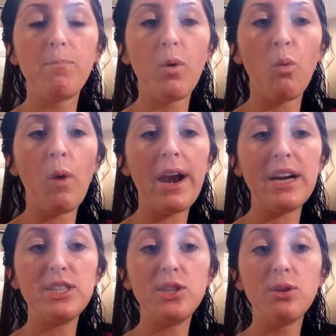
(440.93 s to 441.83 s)
When I
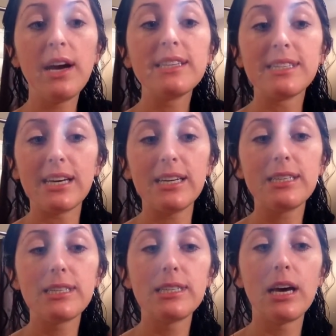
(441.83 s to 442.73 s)
do get
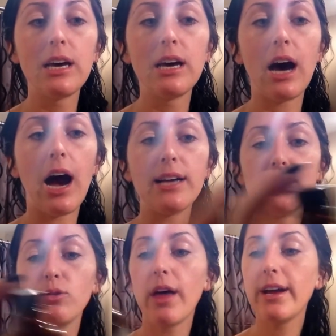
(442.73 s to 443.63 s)
zits, I
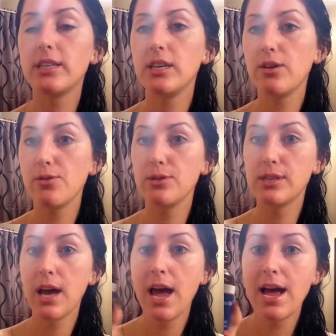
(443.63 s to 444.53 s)
do like to
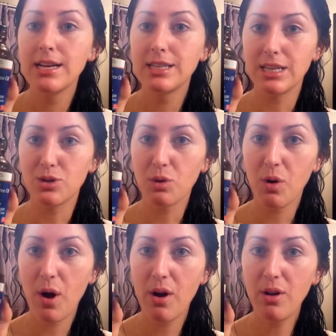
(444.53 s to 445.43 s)
use tea tree
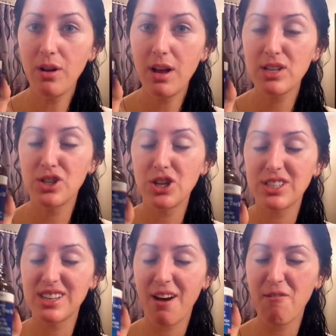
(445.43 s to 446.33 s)
oil,
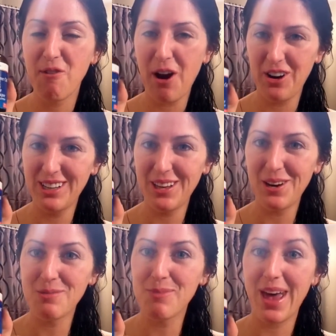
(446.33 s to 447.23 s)
just a very
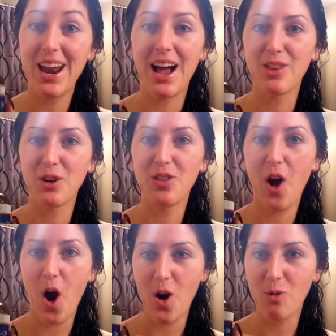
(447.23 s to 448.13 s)
little bit. I learned the
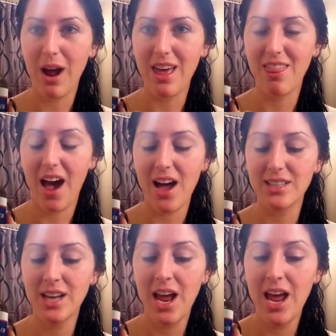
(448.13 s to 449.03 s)
hard way
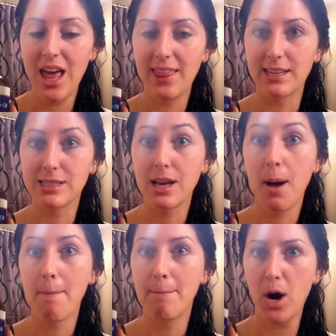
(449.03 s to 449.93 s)
that this
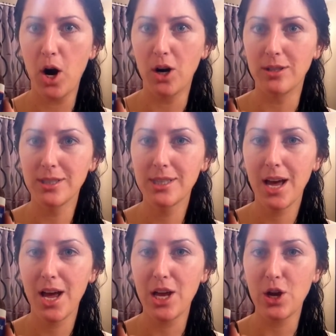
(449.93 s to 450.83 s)
burns
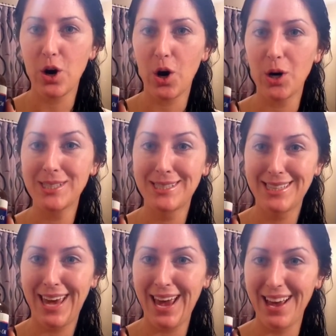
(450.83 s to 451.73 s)
your
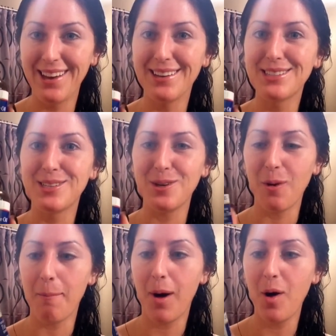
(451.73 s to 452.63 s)
skin to
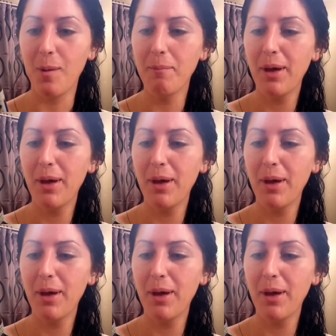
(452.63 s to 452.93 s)
a pulp.